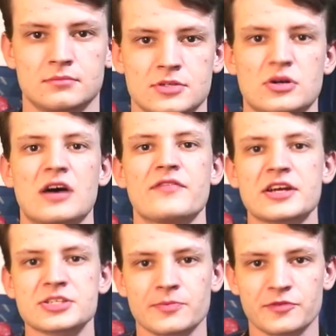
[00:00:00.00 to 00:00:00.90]
So I've
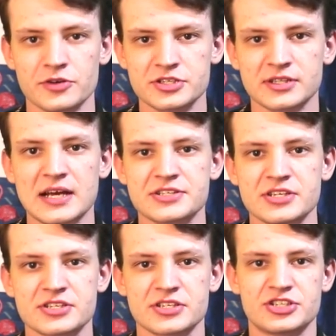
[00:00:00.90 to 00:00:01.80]
asked some first
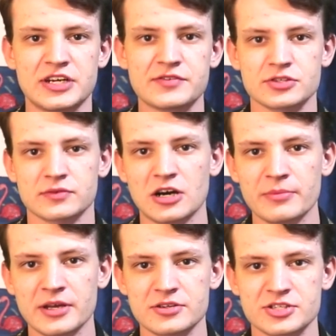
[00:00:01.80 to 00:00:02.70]
classes and chiefs around
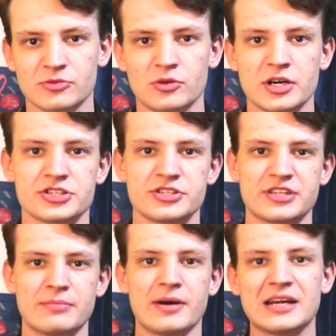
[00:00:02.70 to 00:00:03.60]
me some questions
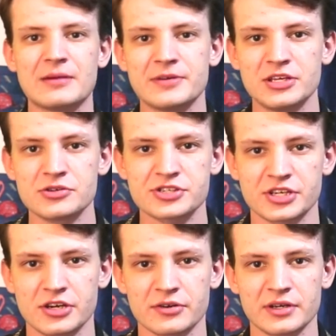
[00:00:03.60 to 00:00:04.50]
they might not be used to
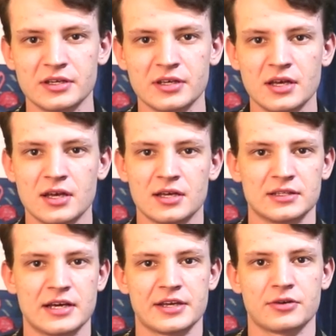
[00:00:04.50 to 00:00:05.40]
hearing,
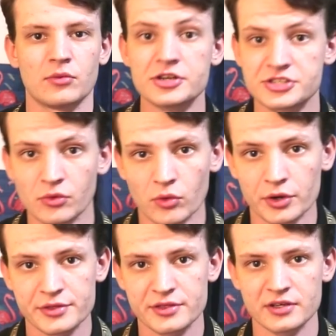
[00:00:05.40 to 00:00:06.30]
like, was it
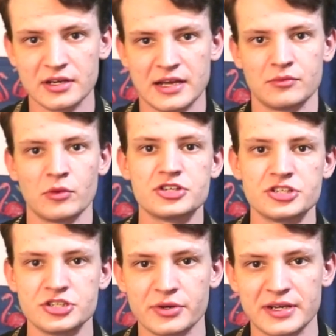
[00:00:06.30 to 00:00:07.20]
worth it and would you
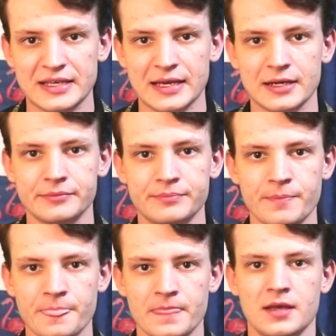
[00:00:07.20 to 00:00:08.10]
do it again?
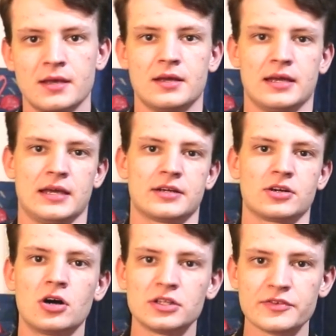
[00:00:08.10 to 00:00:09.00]
And
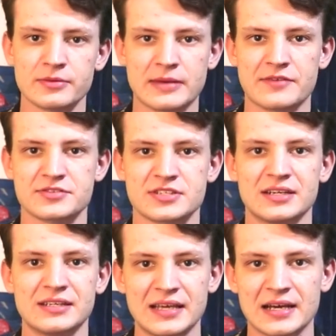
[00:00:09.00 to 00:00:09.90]
all of them have
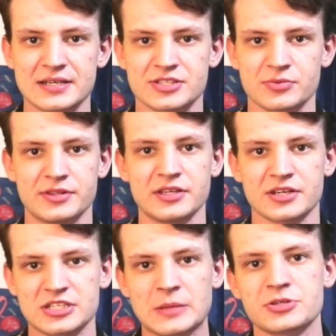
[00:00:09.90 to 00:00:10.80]
said yes, with the
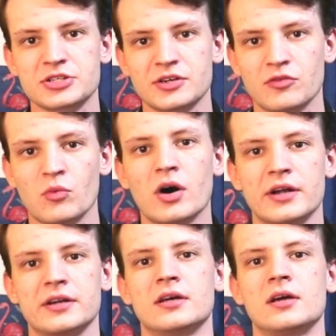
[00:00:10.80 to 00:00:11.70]
exception of
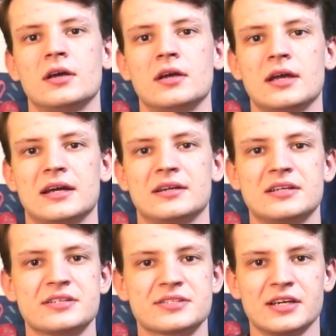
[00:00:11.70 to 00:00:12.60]
one. And
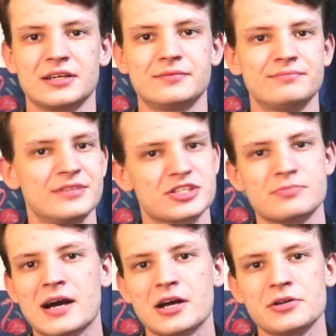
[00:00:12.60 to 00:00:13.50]
he said, he
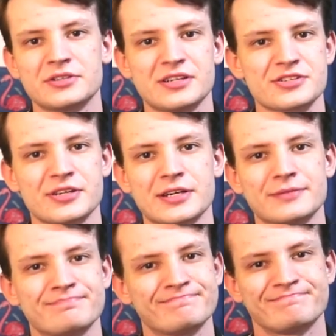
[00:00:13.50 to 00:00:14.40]
smiled and he's like,